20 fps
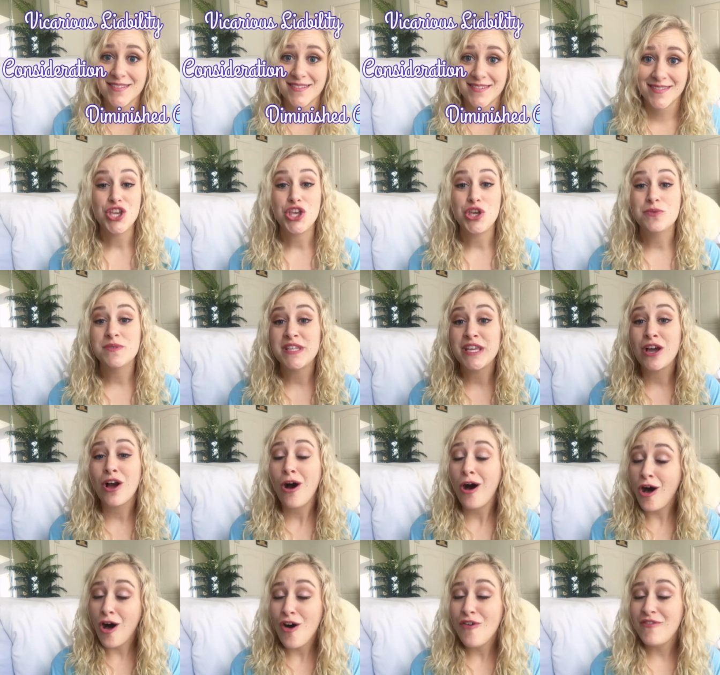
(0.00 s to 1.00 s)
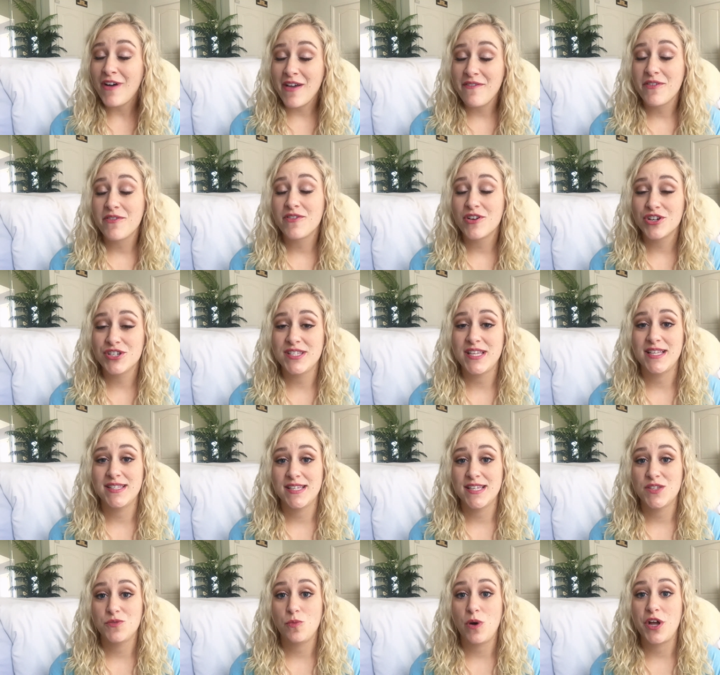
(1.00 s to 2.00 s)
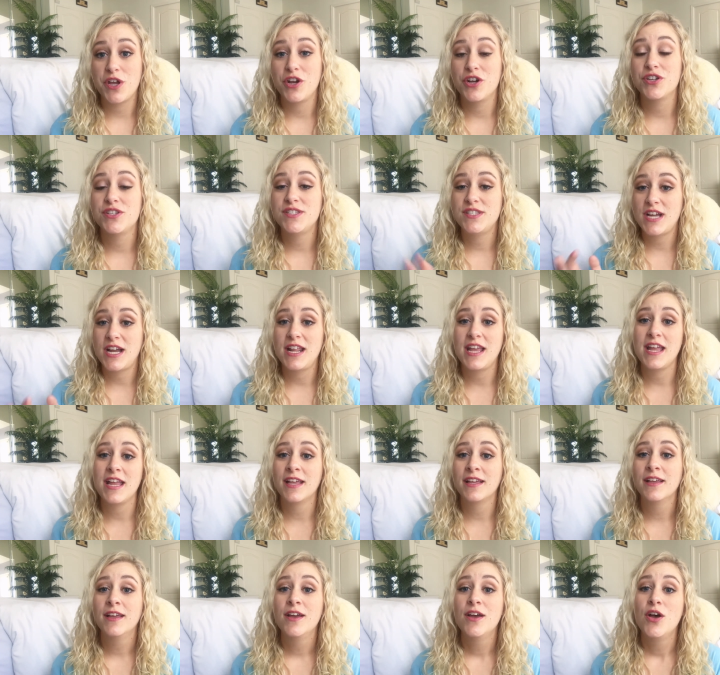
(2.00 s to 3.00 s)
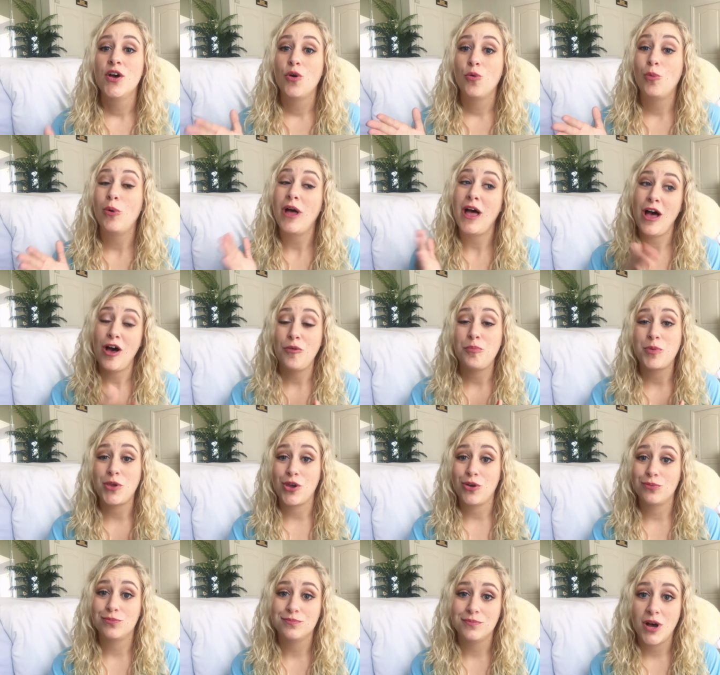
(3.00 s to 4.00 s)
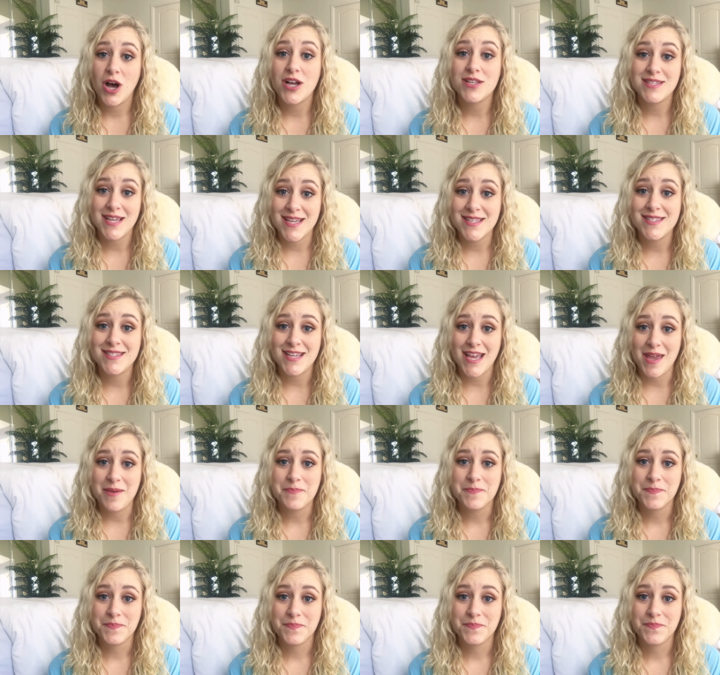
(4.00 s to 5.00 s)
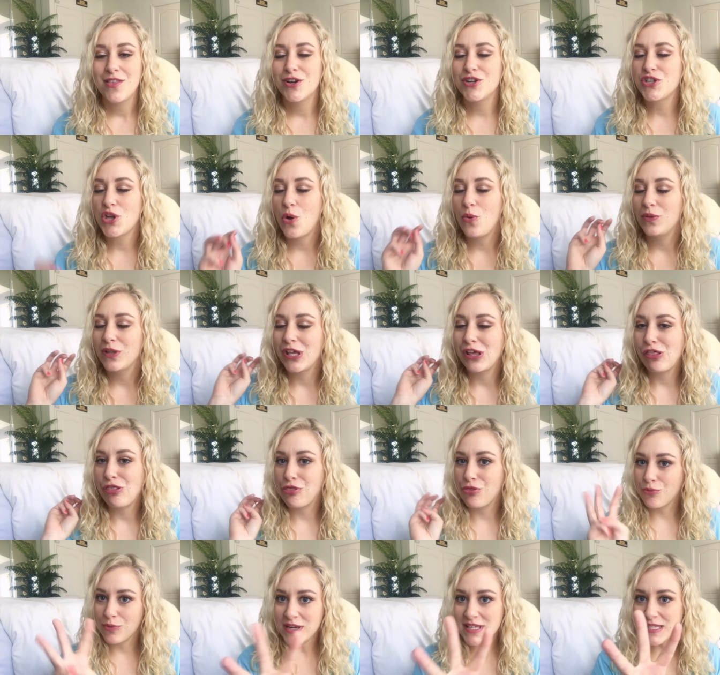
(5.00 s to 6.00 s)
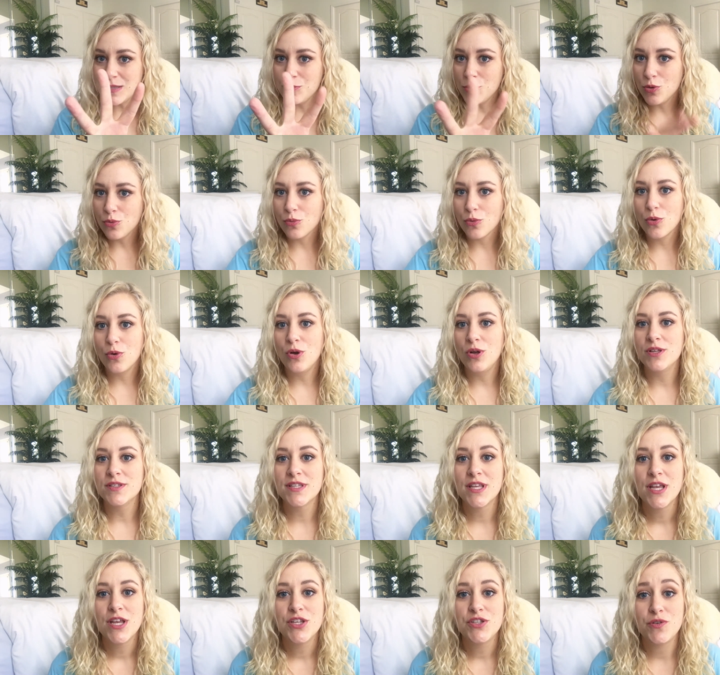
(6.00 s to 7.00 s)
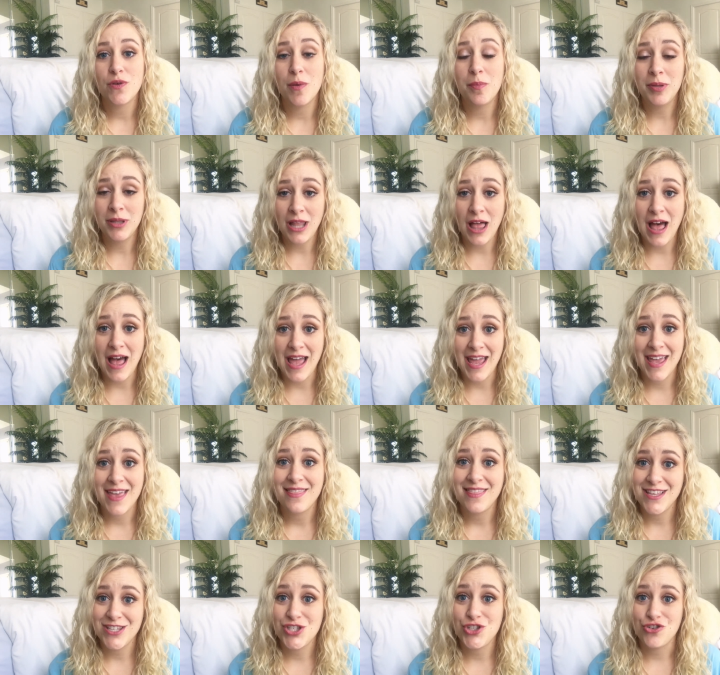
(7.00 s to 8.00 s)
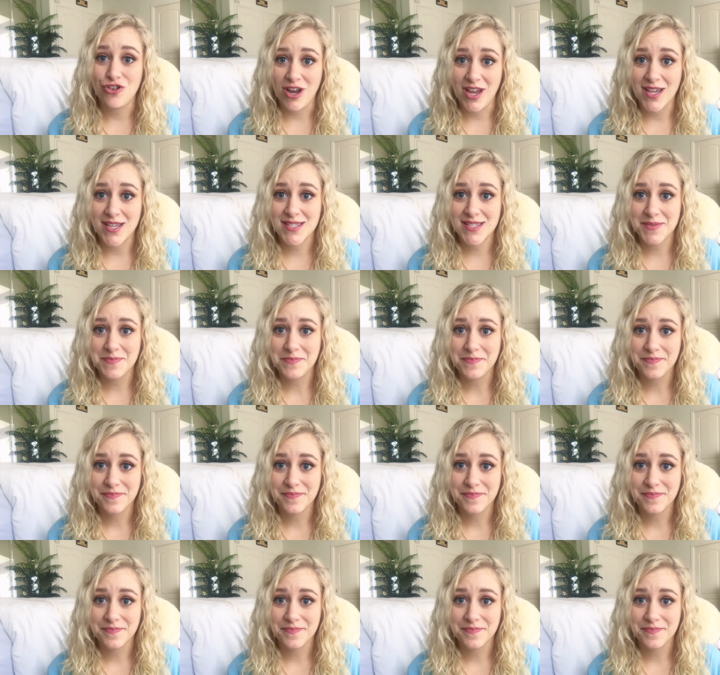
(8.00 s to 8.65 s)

Using all 5 of your senses while you're studying will help you on test day. There's only 3 simple rules to apply these tricks.